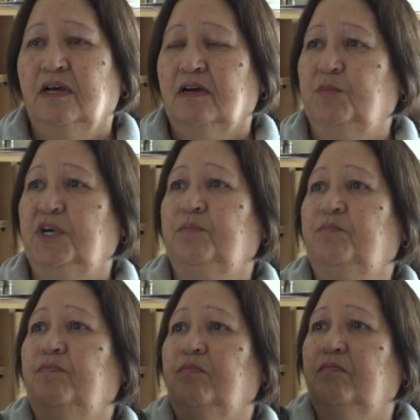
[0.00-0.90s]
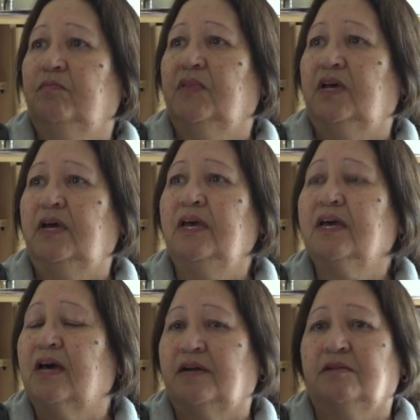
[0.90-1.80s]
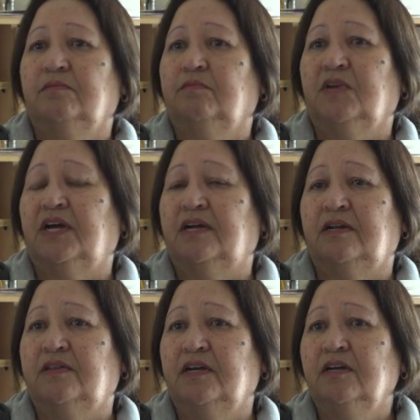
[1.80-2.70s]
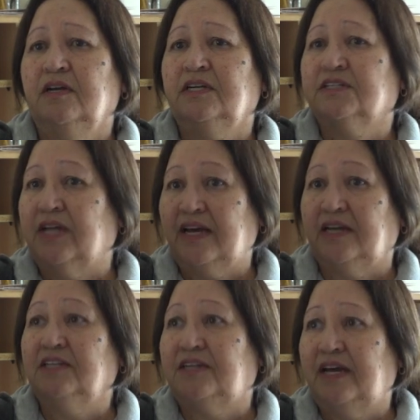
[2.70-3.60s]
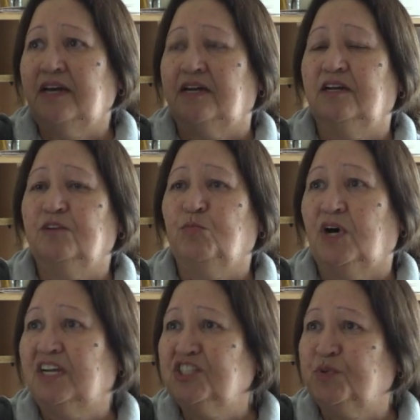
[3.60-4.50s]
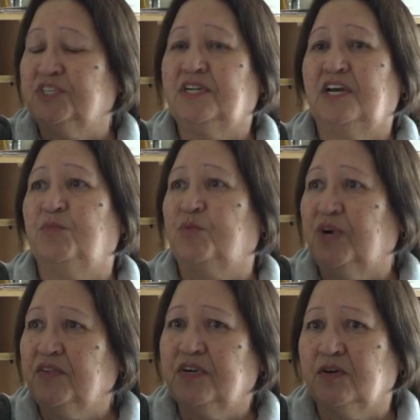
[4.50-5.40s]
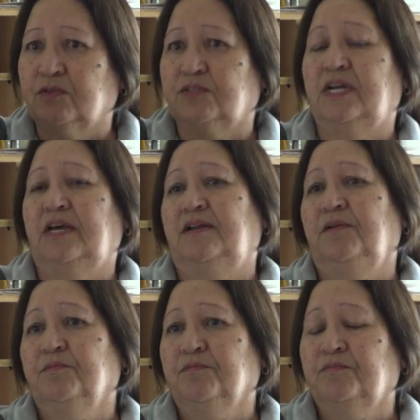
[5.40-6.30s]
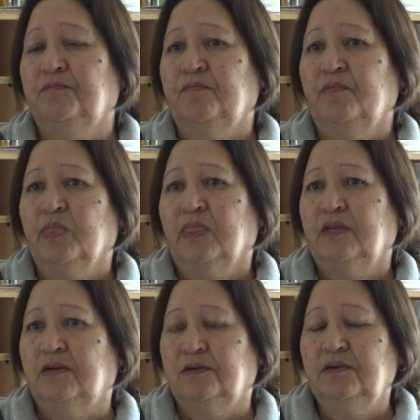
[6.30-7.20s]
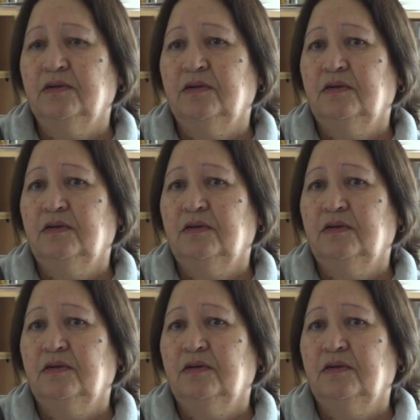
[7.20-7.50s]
I mean, he can't get anything. He's dead. My husband's dead. My brother-in-law's dead, you know.